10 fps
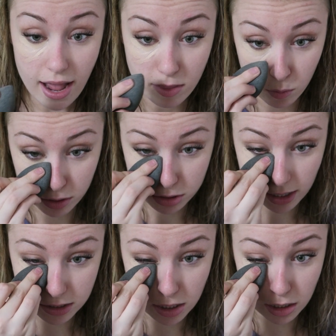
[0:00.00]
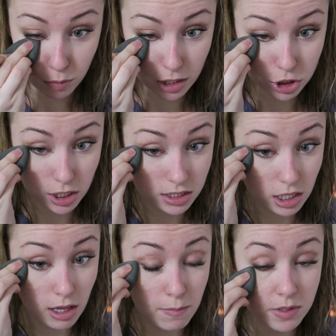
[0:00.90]
And the Real Technique brush gets
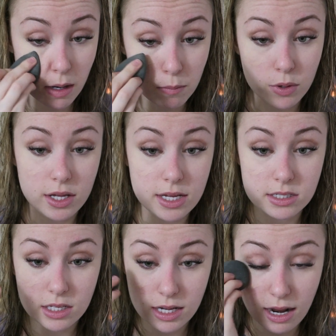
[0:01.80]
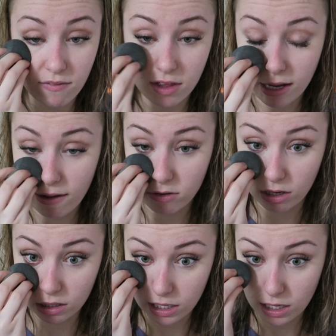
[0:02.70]
clumped up pretty easily, and I feel like I have to
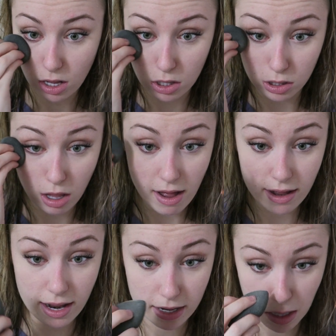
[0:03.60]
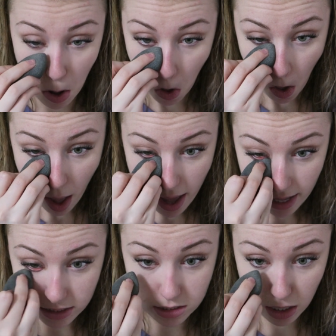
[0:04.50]
clean it a lot. And
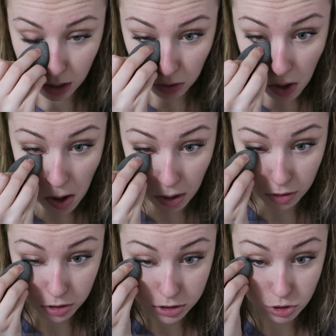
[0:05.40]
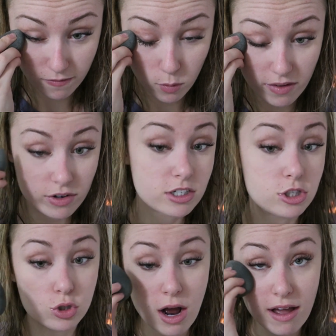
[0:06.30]
it's a lot harder because you have to wait for it
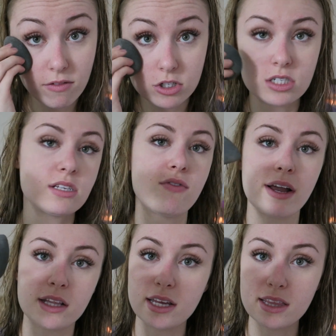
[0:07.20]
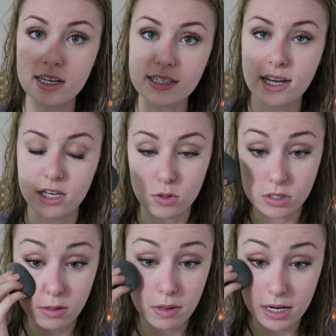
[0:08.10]
to dry, versus if I clean this, I can
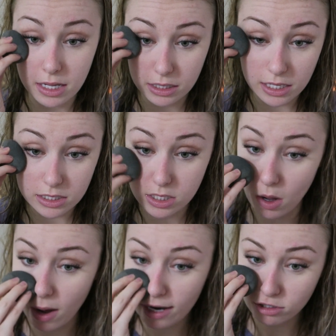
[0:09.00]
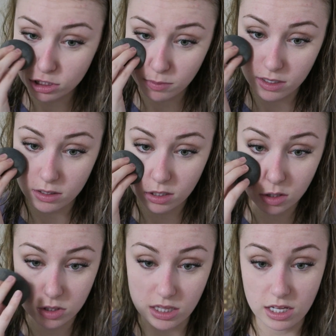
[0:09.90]
use it immediately. So I've just been
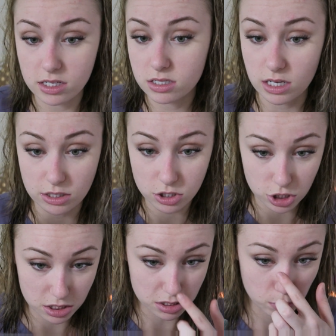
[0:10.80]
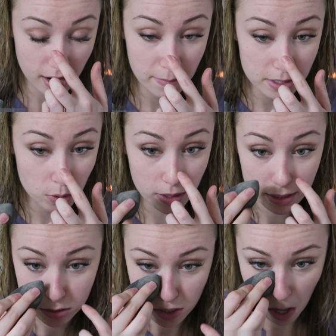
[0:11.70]
using this. That's just what I've been
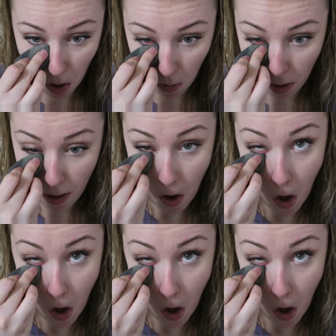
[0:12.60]
doing. So